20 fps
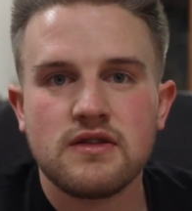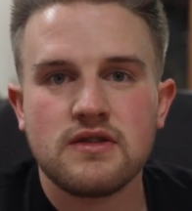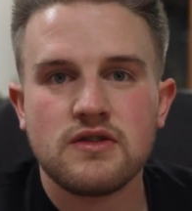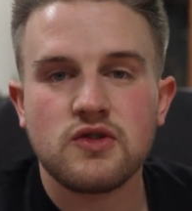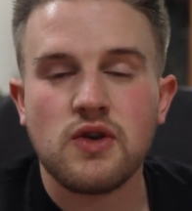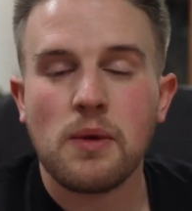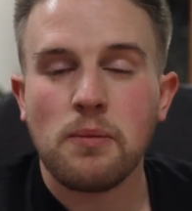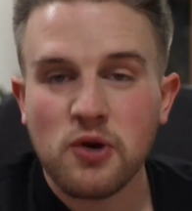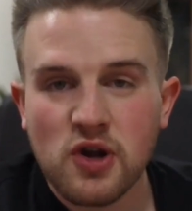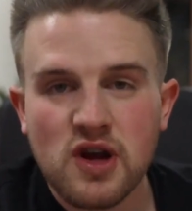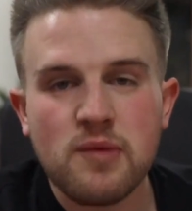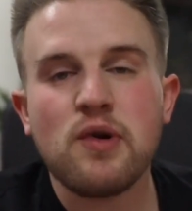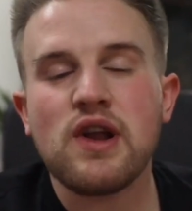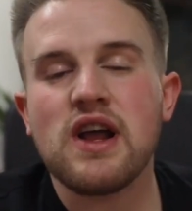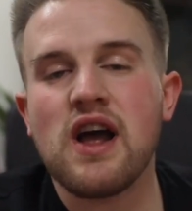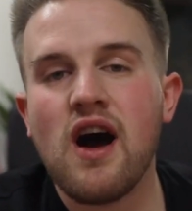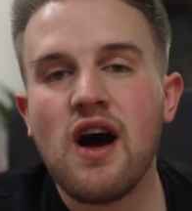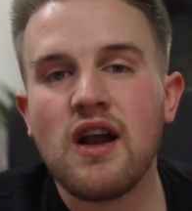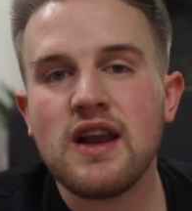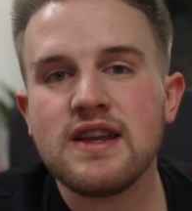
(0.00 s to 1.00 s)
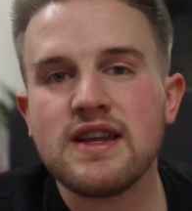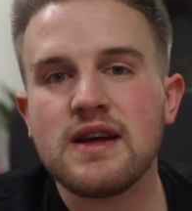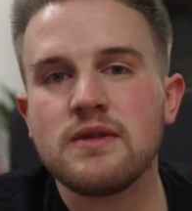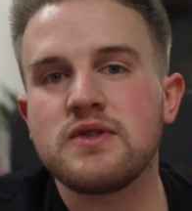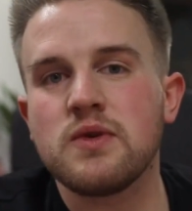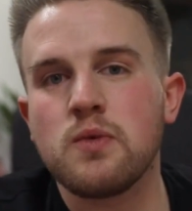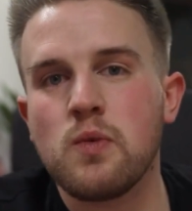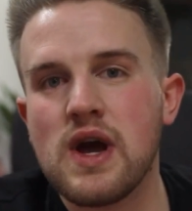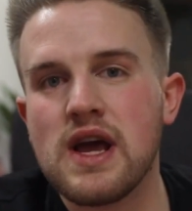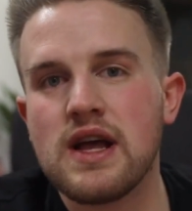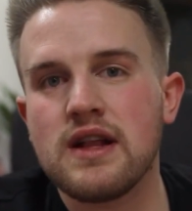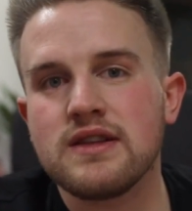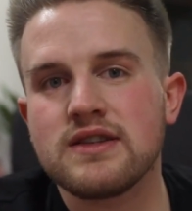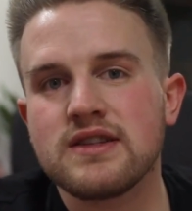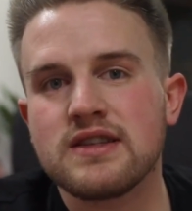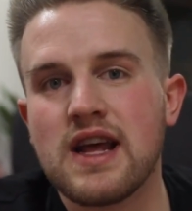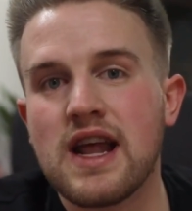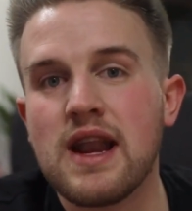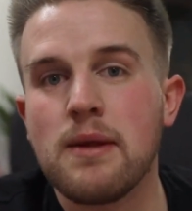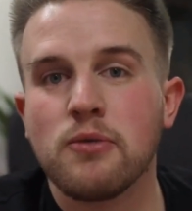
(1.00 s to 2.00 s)
So I'm going to bring Harley down to
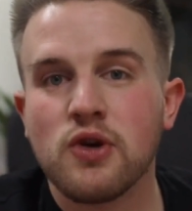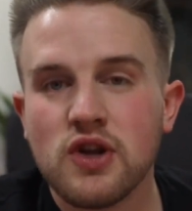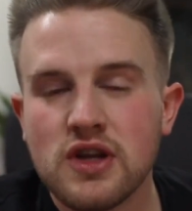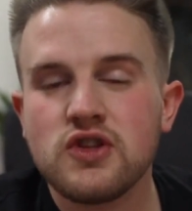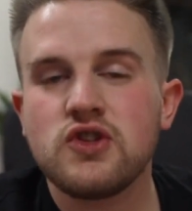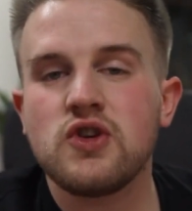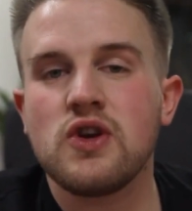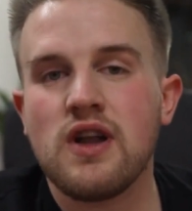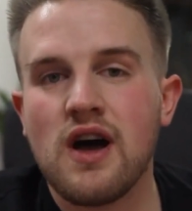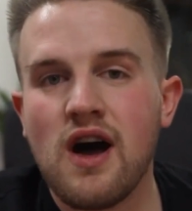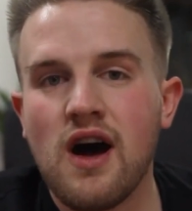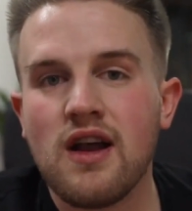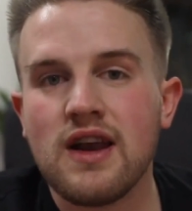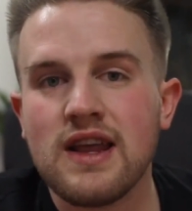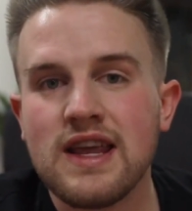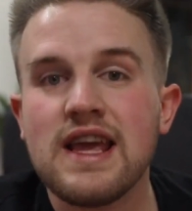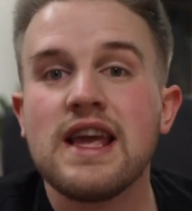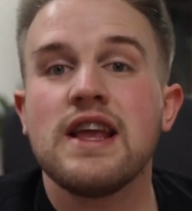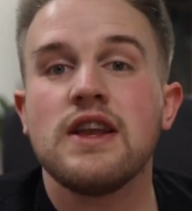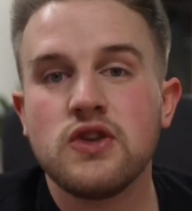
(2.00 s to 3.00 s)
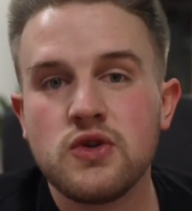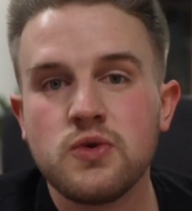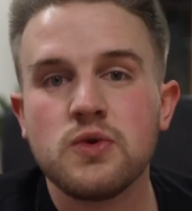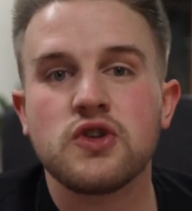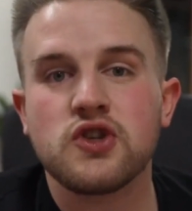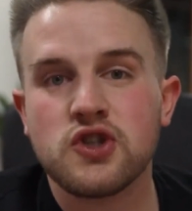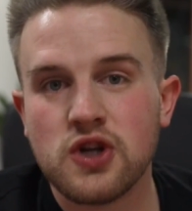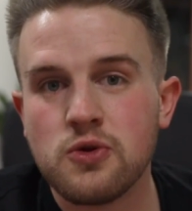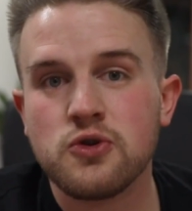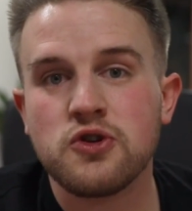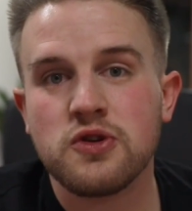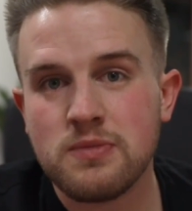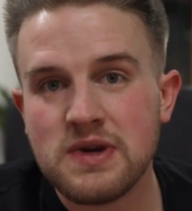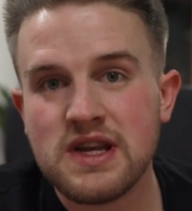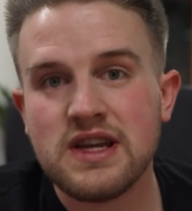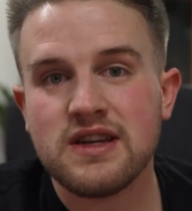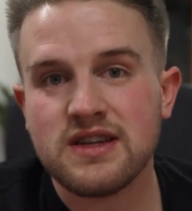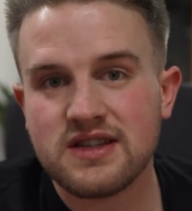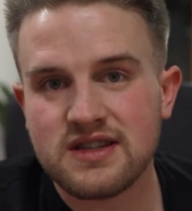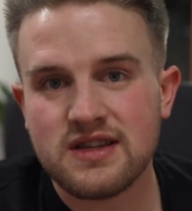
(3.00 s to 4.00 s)
Wales, and I'm going to turn Harley into a social
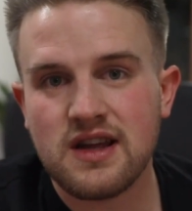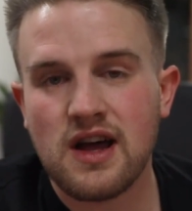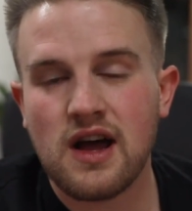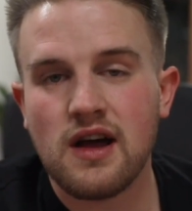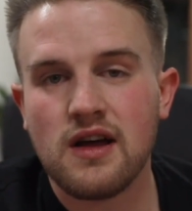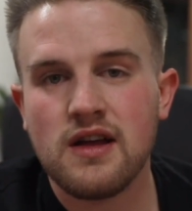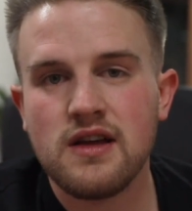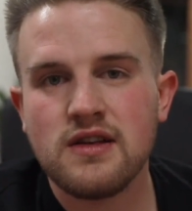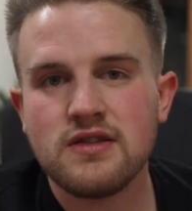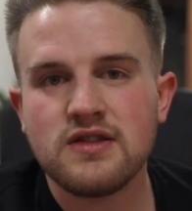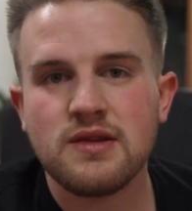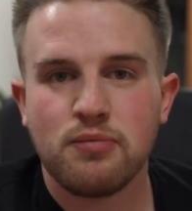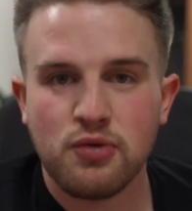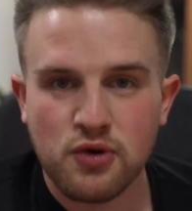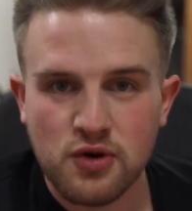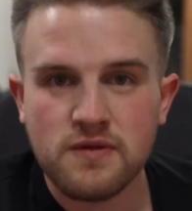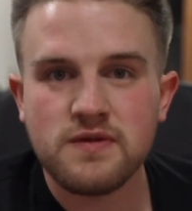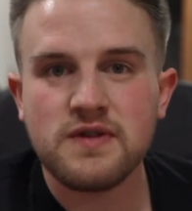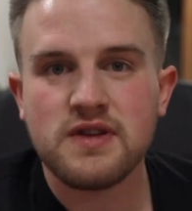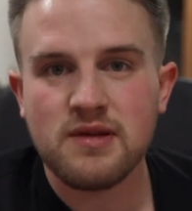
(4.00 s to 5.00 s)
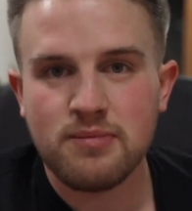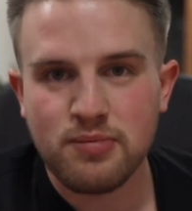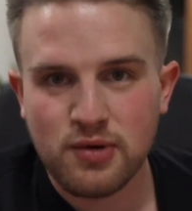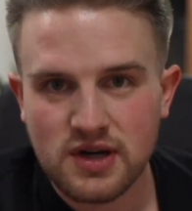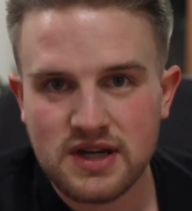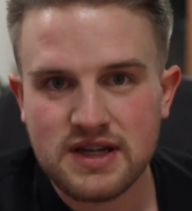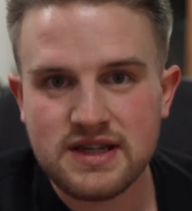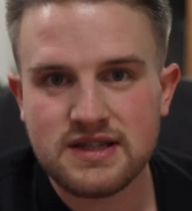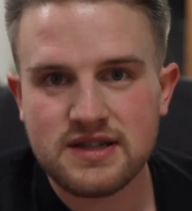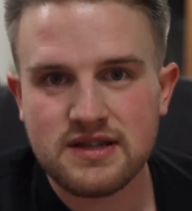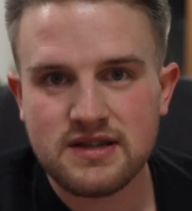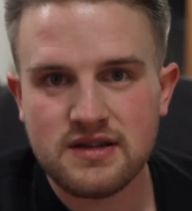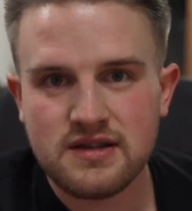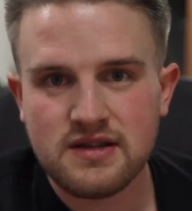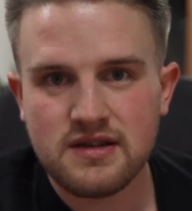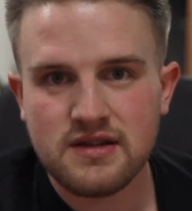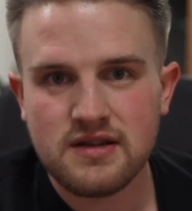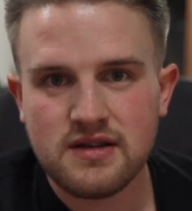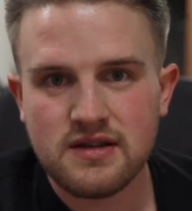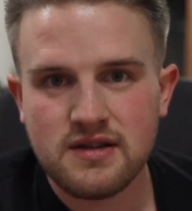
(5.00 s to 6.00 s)
media star to prove to the bullies
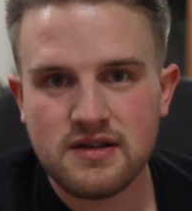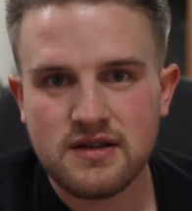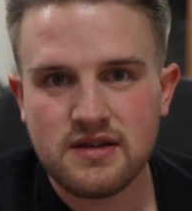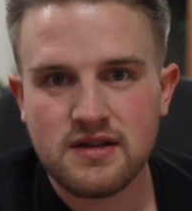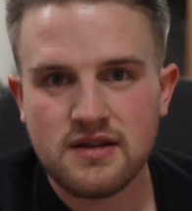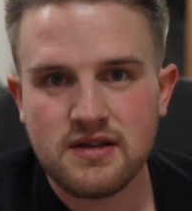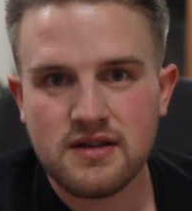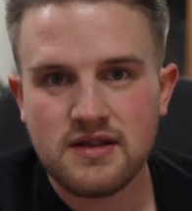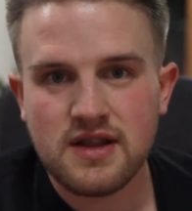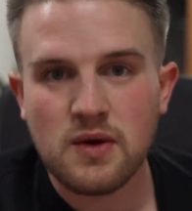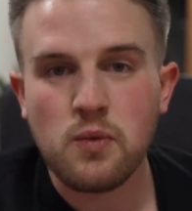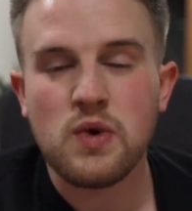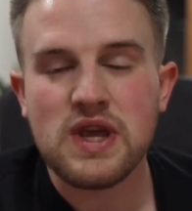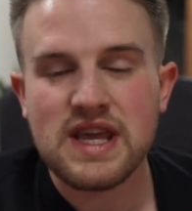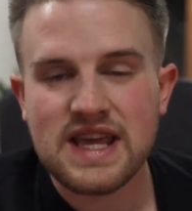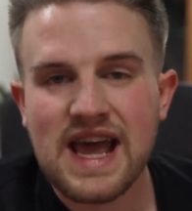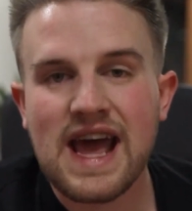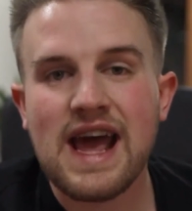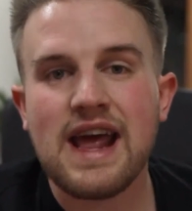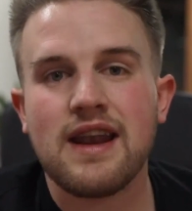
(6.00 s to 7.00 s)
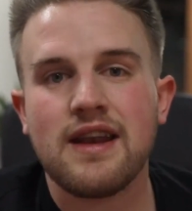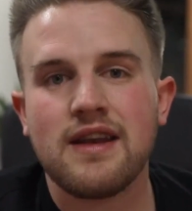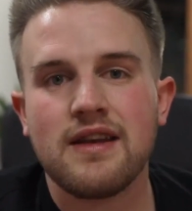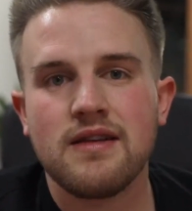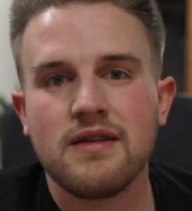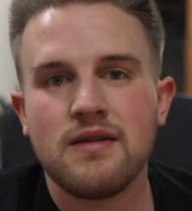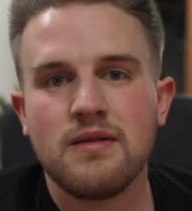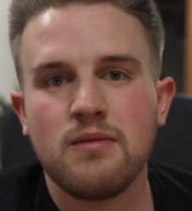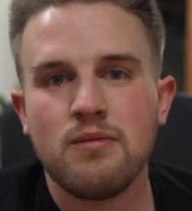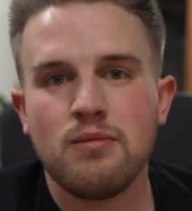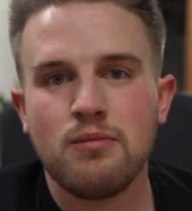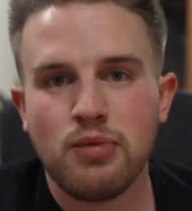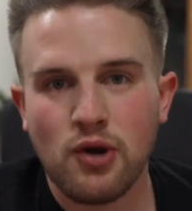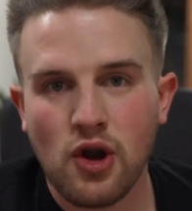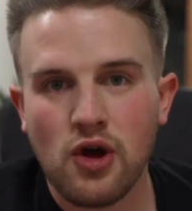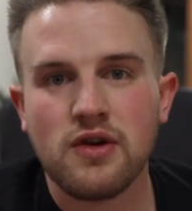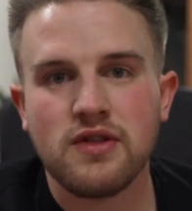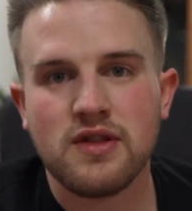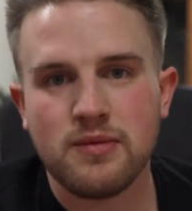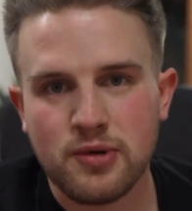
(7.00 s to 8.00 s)
that we can
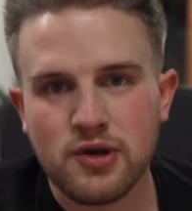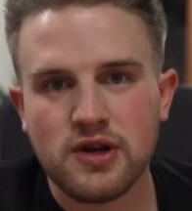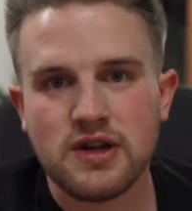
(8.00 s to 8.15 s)
block the